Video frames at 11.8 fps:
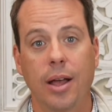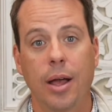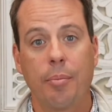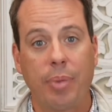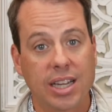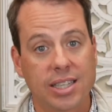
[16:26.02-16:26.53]

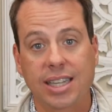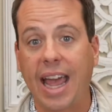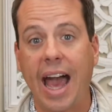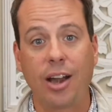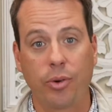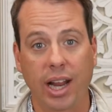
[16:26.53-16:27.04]
by
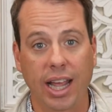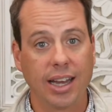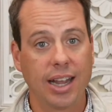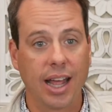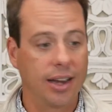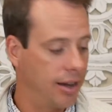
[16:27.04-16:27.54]
scattering it
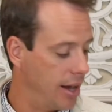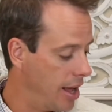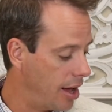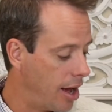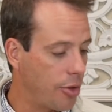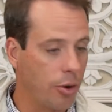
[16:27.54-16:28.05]
in
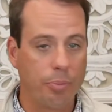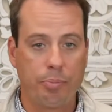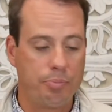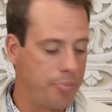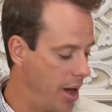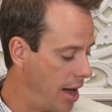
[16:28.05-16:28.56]
other
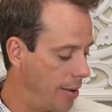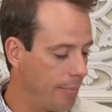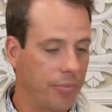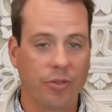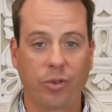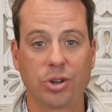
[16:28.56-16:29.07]

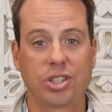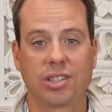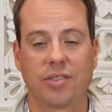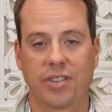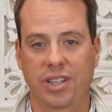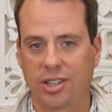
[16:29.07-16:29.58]
versions
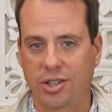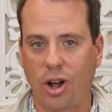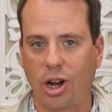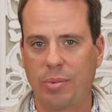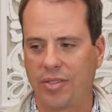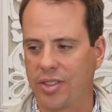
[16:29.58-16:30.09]
of this
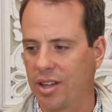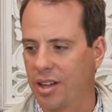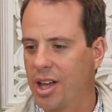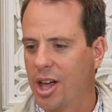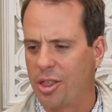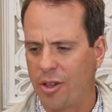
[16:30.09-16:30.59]
talk about
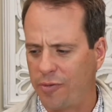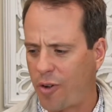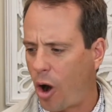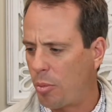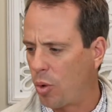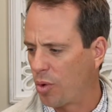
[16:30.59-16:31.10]
the
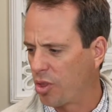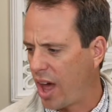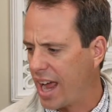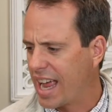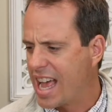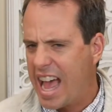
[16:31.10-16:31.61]
farmer with
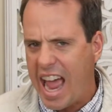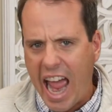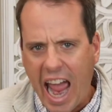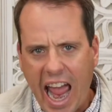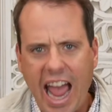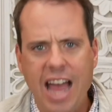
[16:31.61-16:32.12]
like
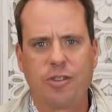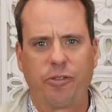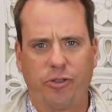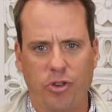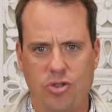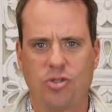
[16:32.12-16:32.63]

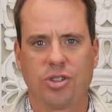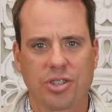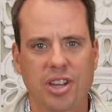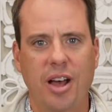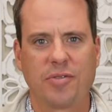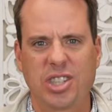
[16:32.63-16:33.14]
handfuls
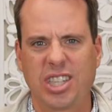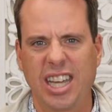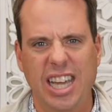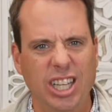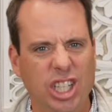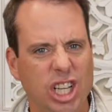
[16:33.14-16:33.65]
of
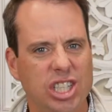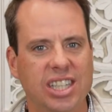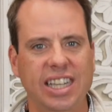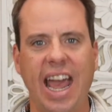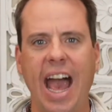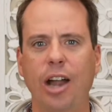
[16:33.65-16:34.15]
seed, just
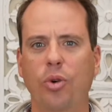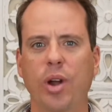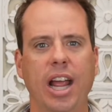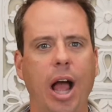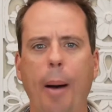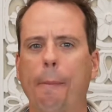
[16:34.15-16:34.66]

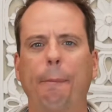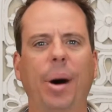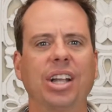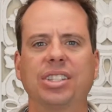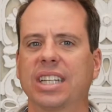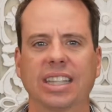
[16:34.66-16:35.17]
scattering
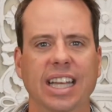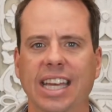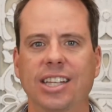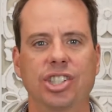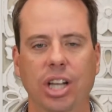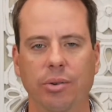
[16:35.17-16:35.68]
abundantly
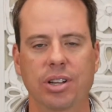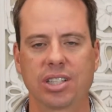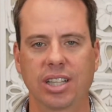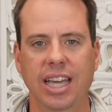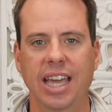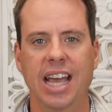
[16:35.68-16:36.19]
and
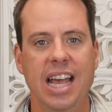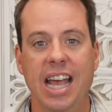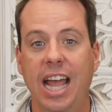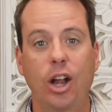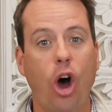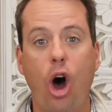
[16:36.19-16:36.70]
generously
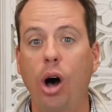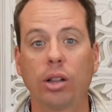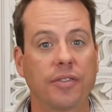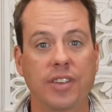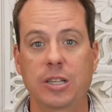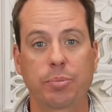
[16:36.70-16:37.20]
in all
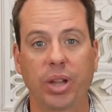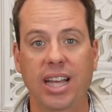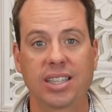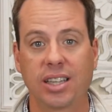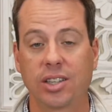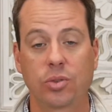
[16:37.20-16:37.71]
of these
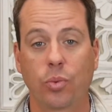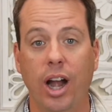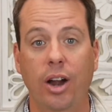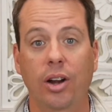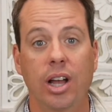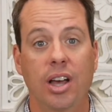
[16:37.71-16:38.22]
places
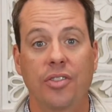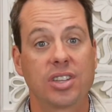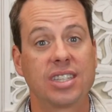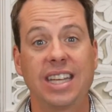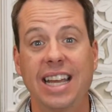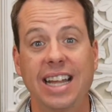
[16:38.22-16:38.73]
where the
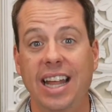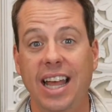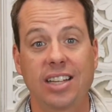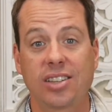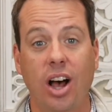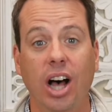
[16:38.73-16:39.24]
seed
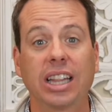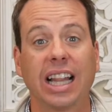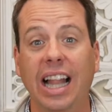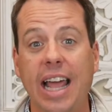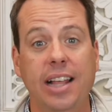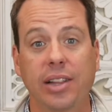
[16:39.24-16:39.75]
is
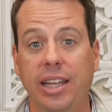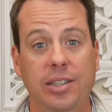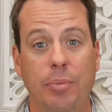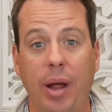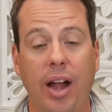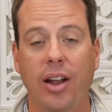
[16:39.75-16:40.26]
unlikely to
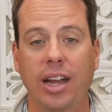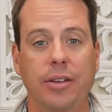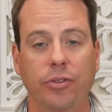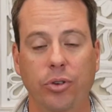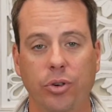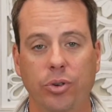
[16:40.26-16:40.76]
bear any
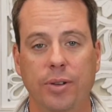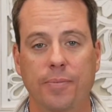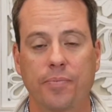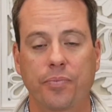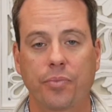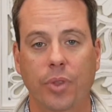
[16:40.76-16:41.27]
fruit,
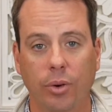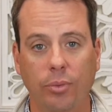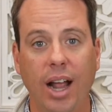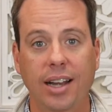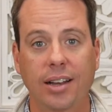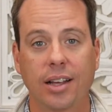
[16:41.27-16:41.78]
right?